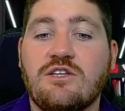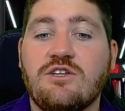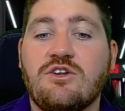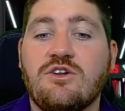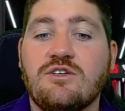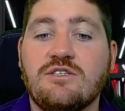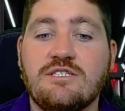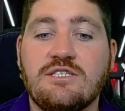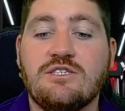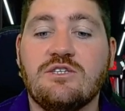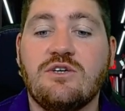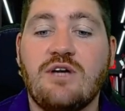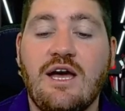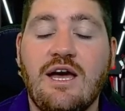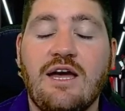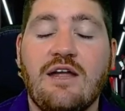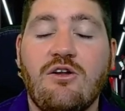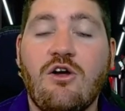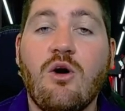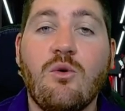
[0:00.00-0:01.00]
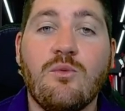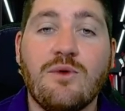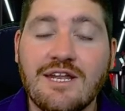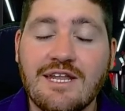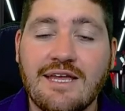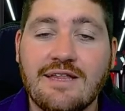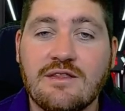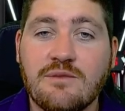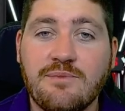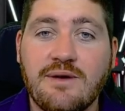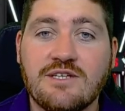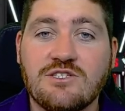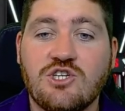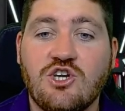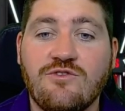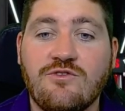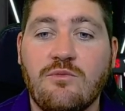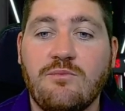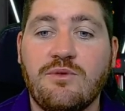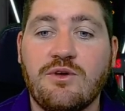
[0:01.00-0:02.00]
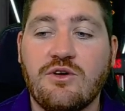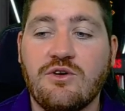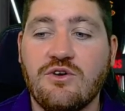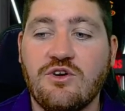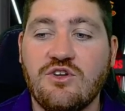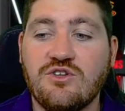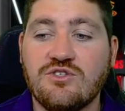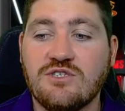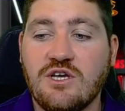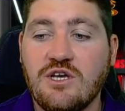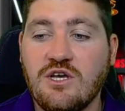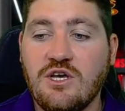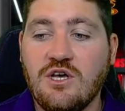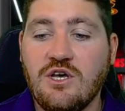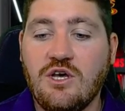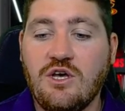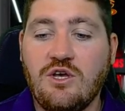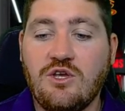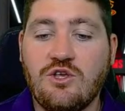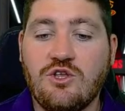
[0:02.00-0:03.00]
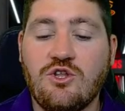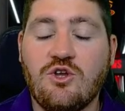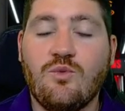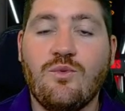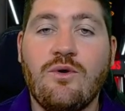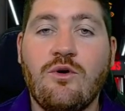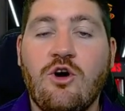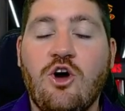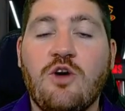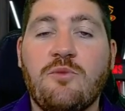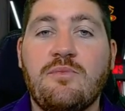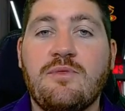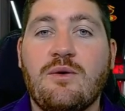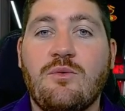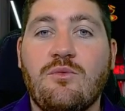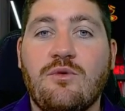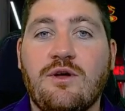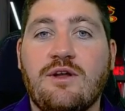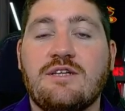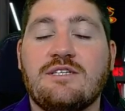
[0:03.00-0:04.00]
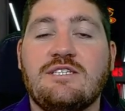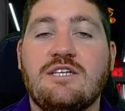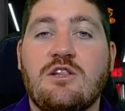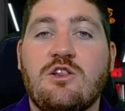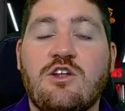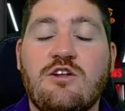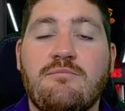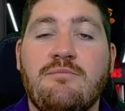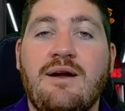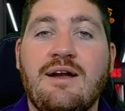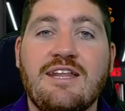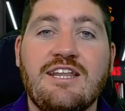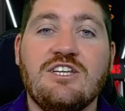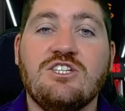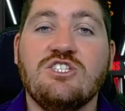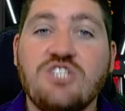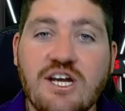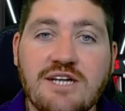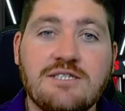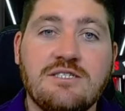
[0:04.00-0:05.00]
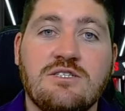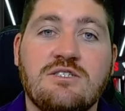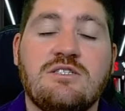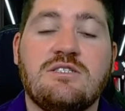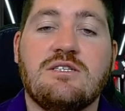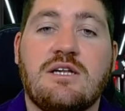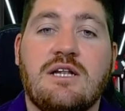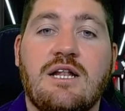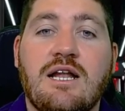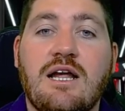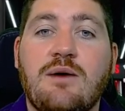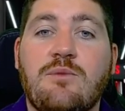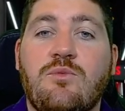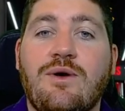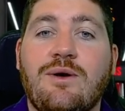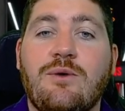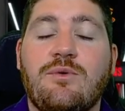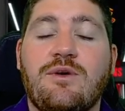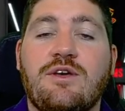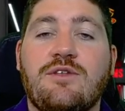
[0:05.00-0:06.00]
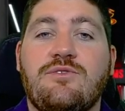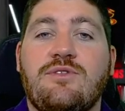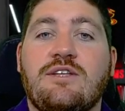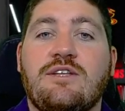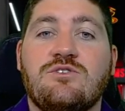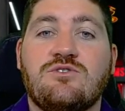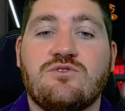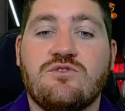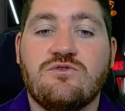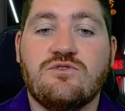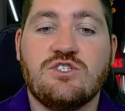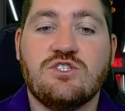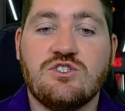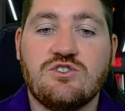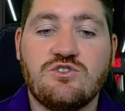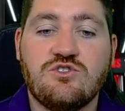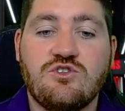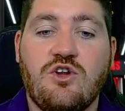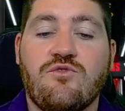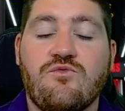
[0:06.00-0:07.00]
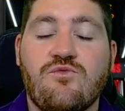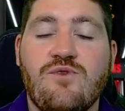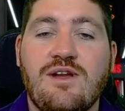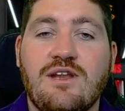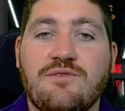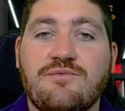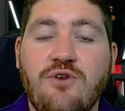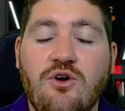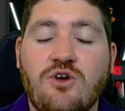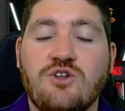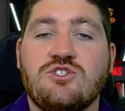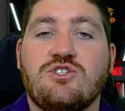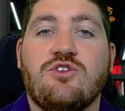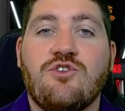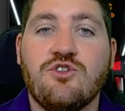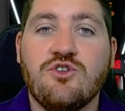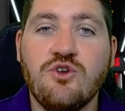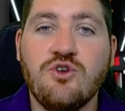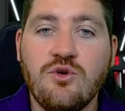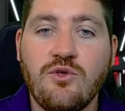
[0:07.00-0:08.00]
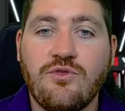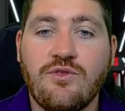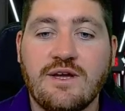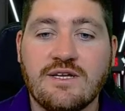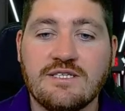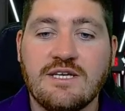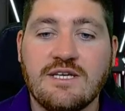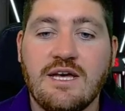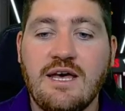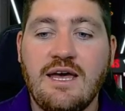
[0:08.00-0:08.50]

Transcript: deal? And are we going to get the best of it? Because we were hoping that we were going to see a lot of money injected into the club where we could then sort of just start really focusing on the new things.